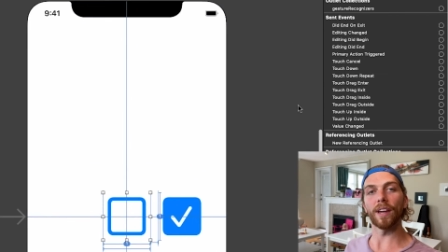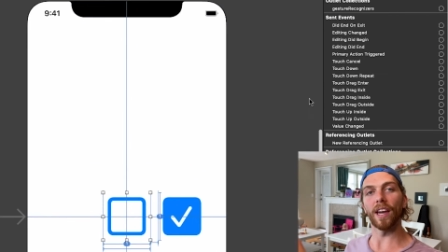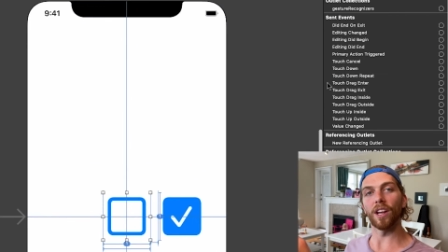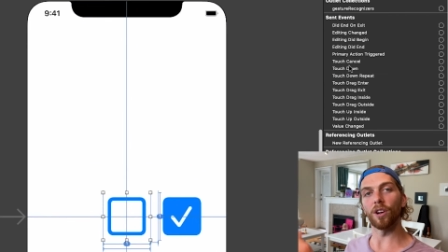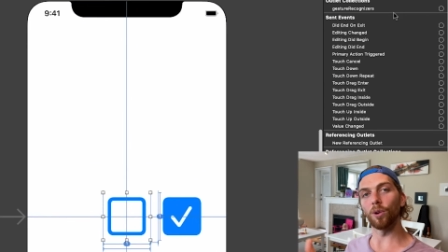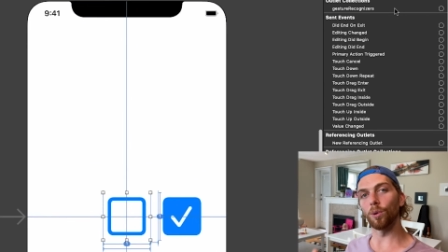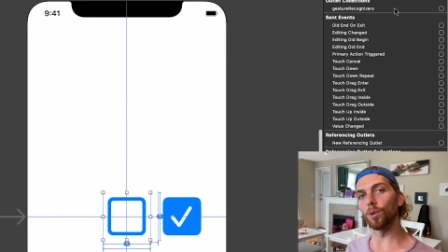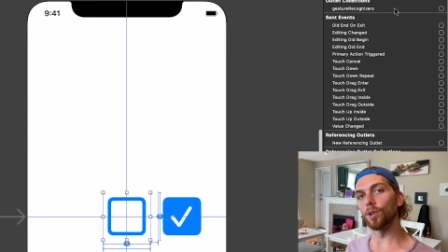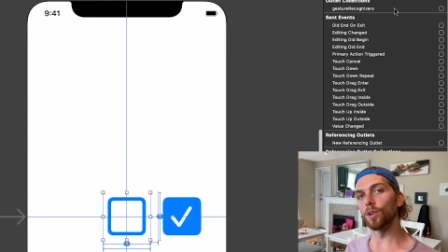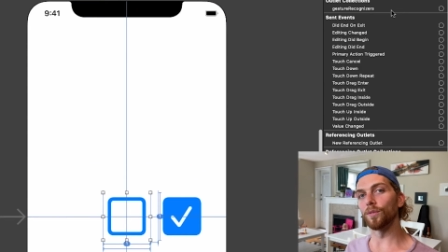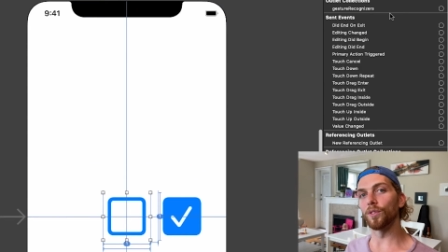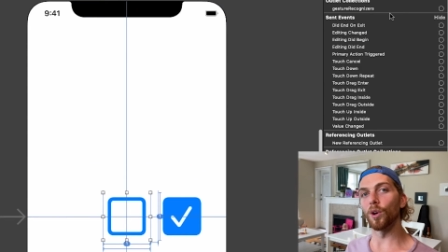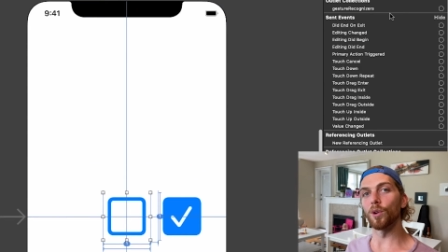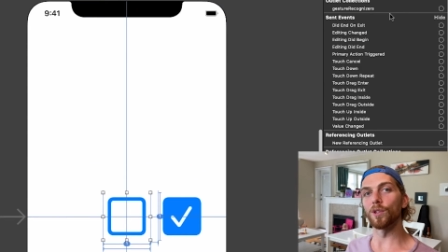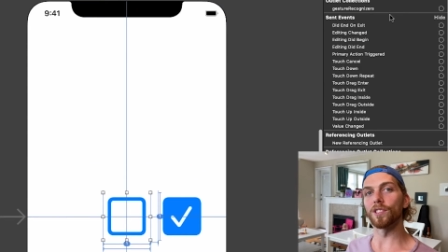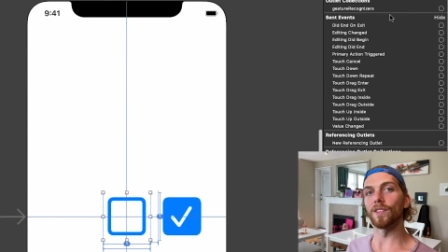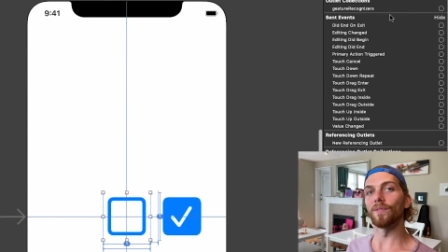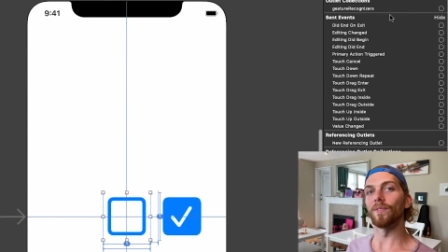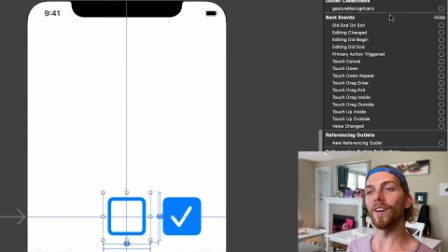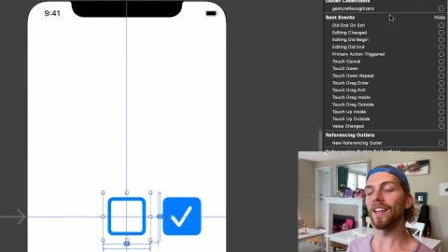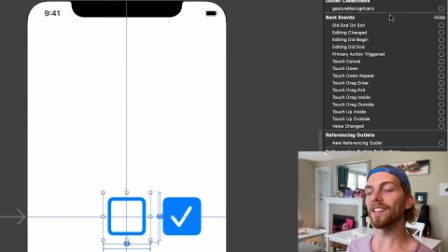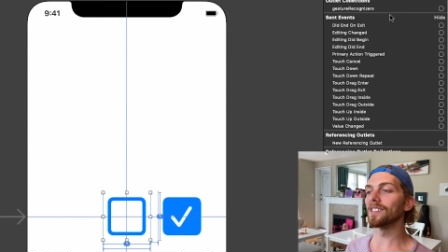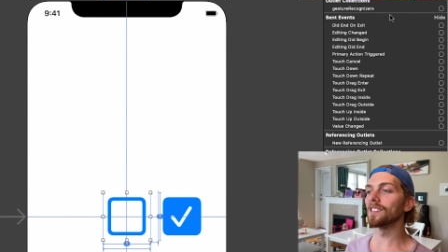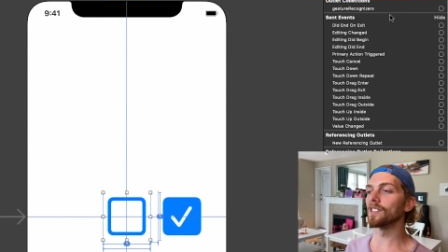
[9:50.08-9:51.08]
get all of those
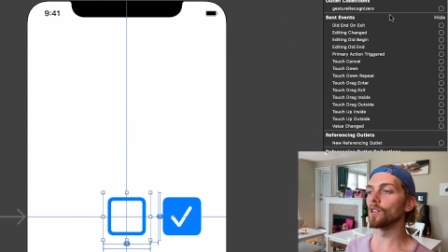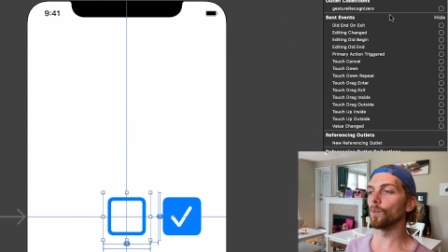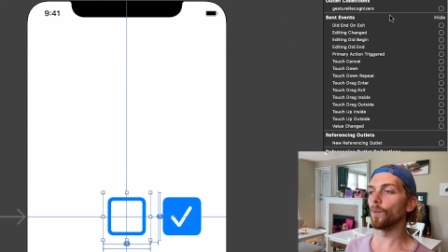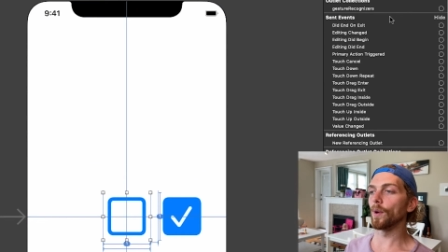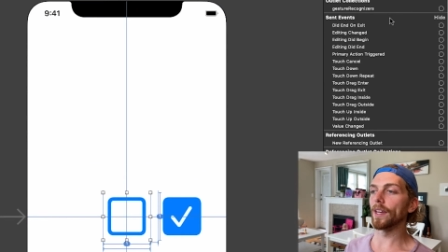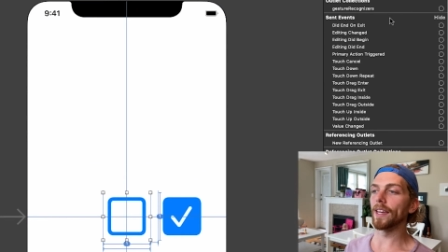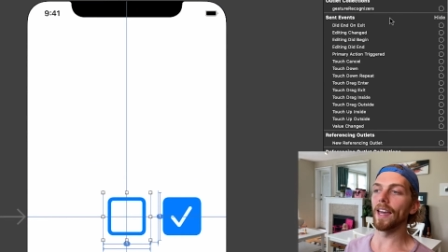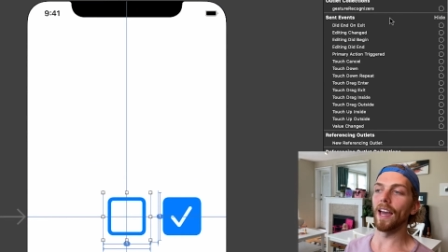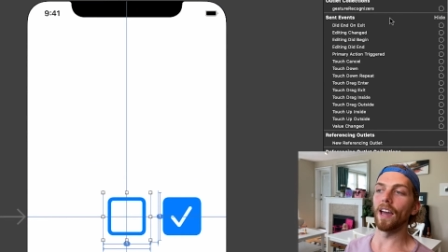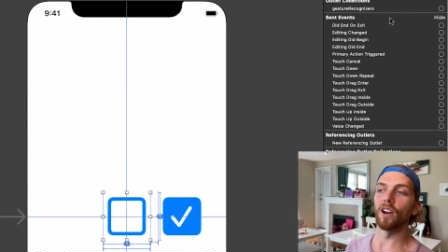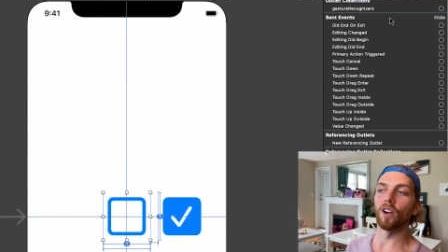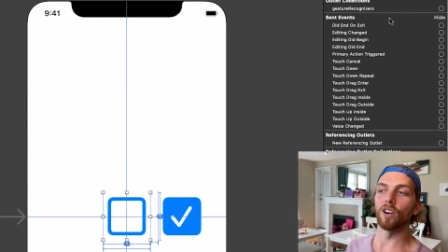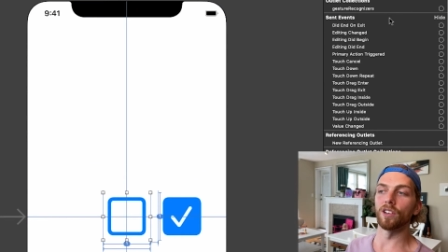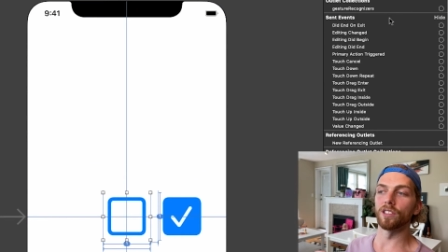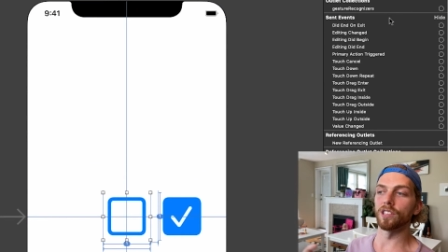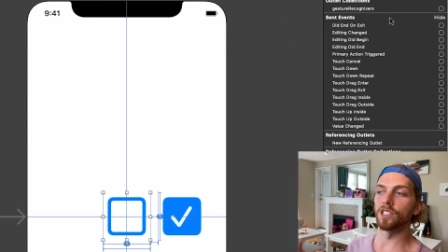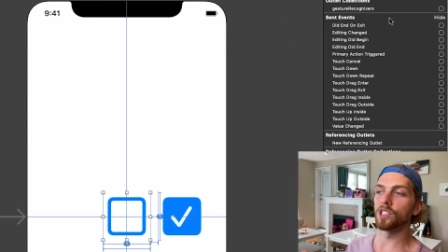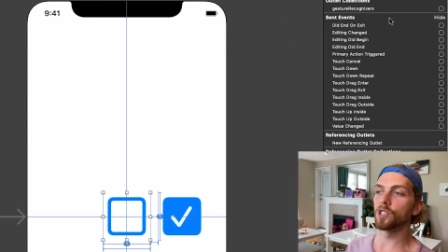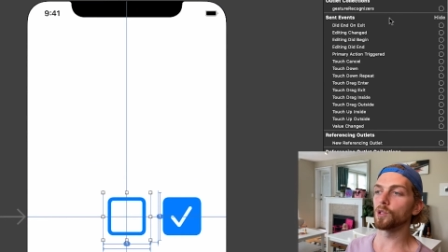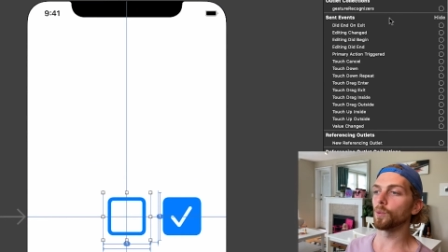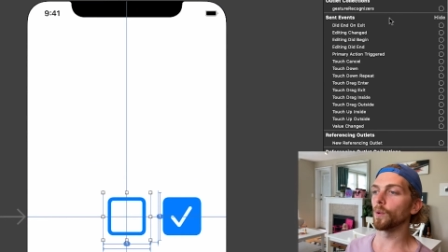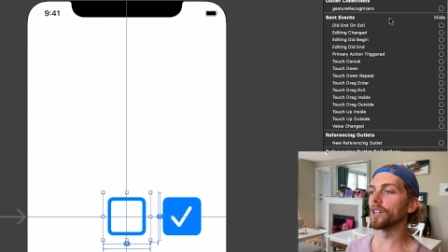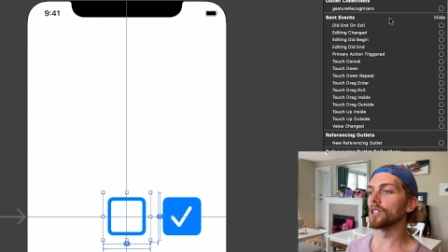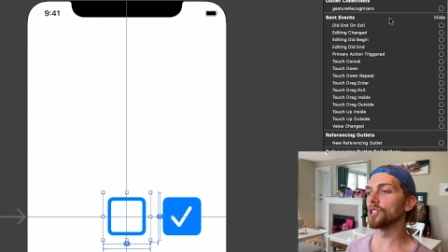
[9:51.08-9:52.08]
events that we get on
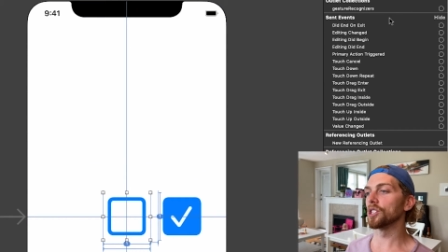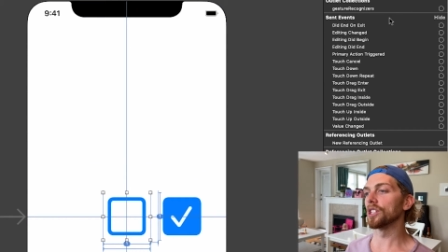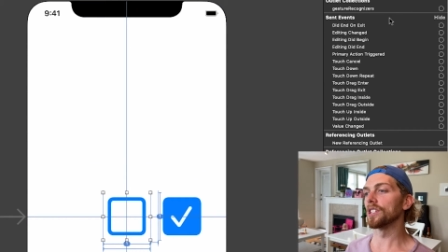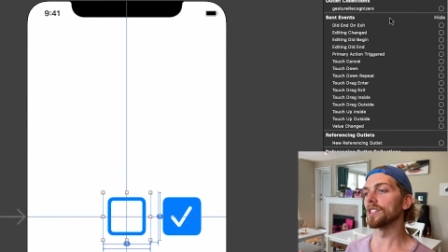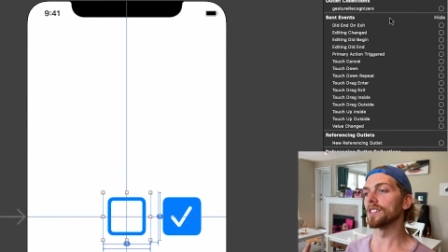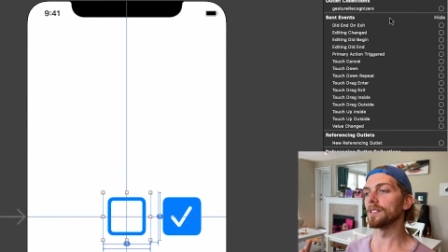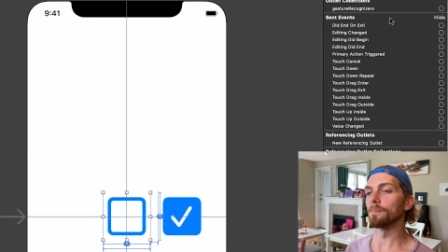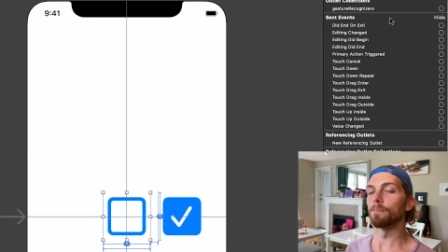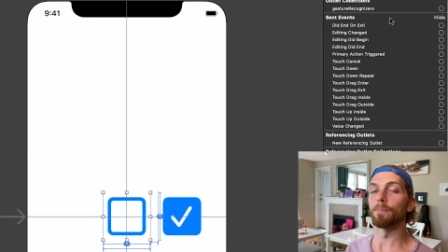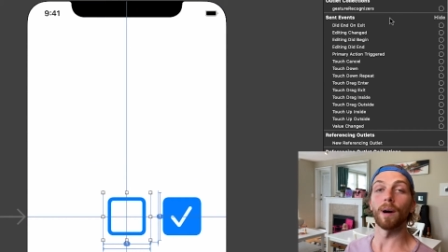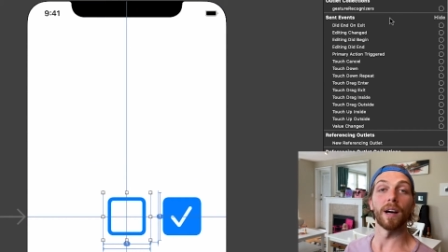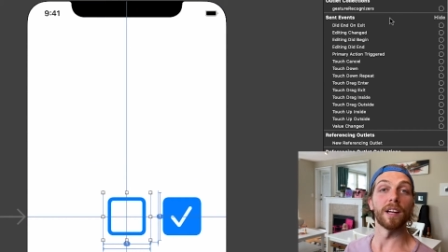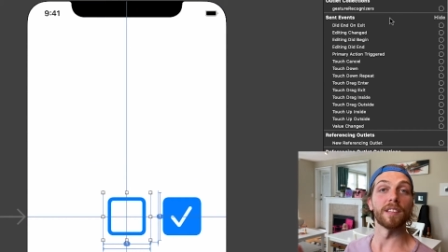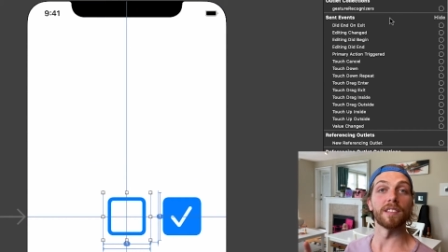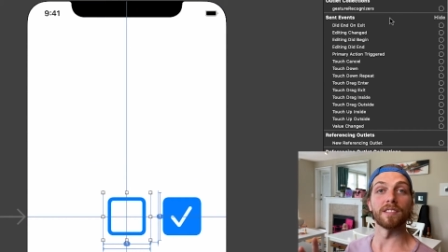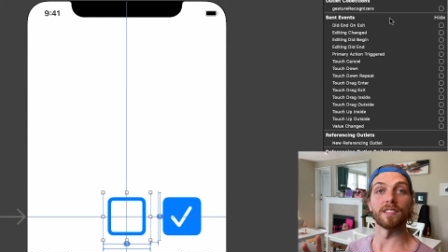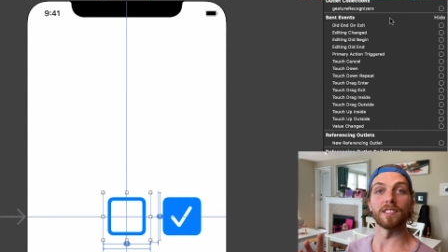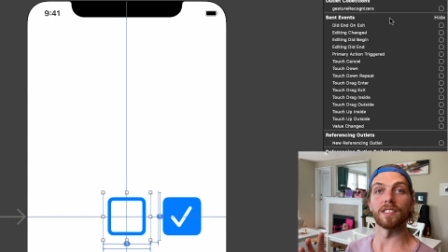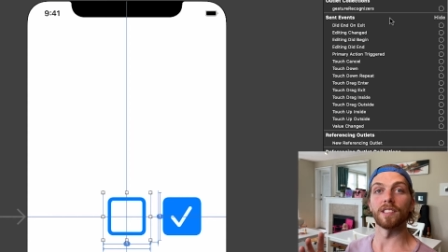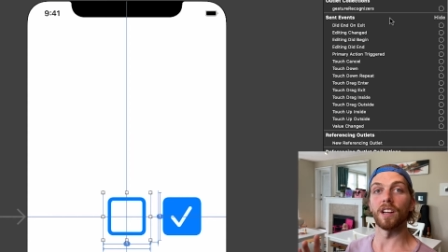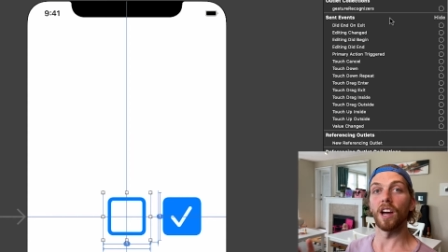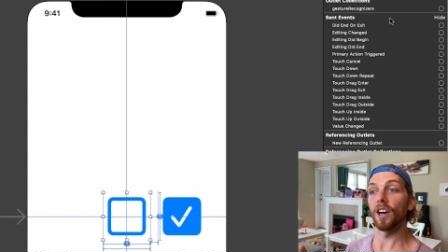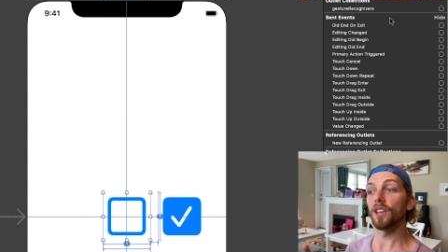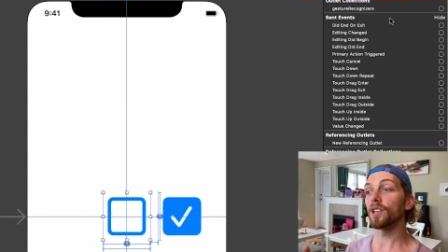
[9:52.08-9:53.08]
switches and
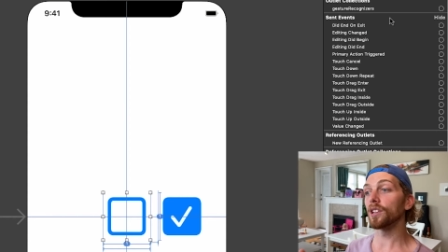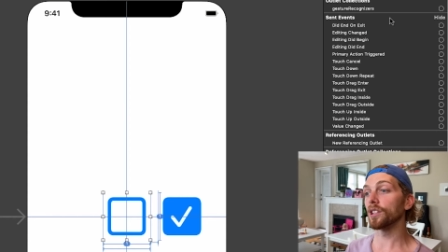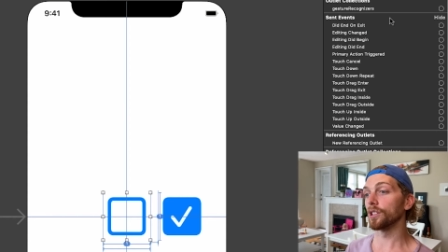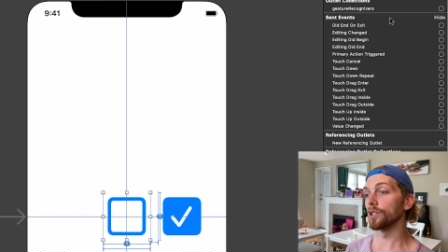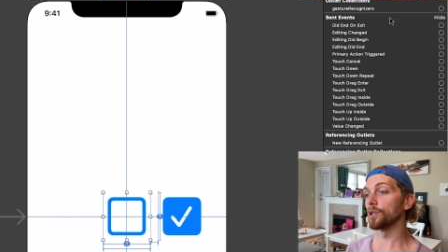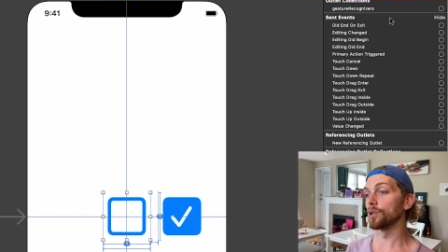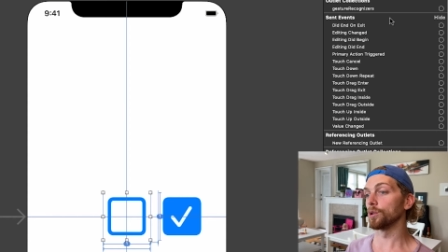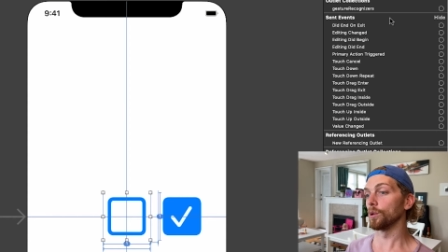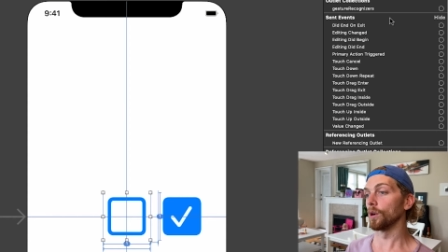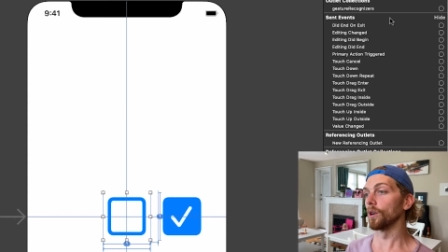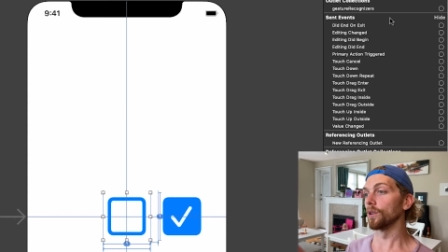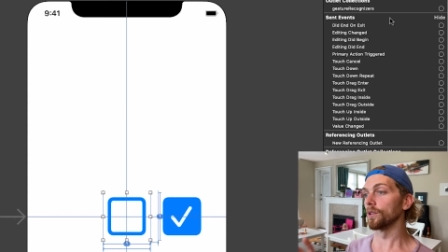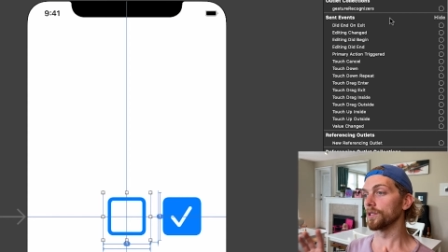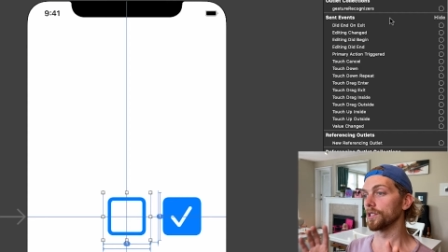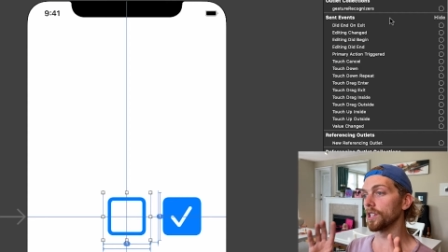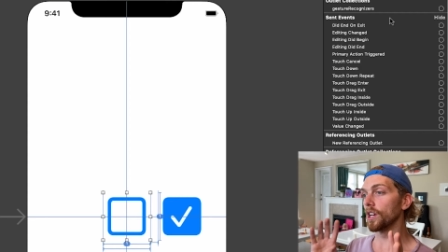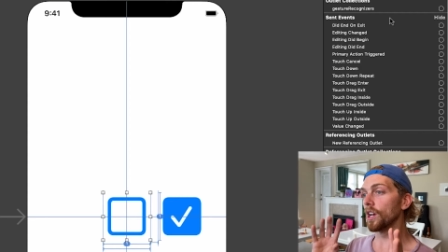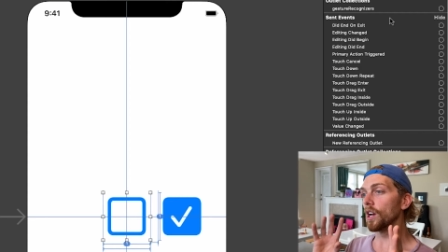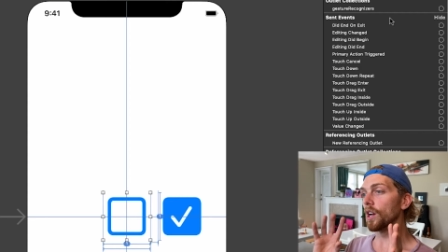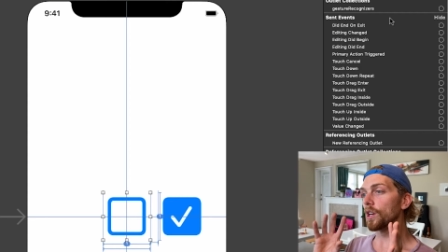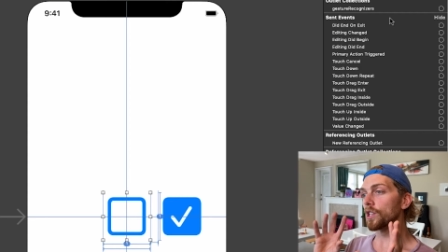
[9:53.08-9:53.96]
buttons and other controls.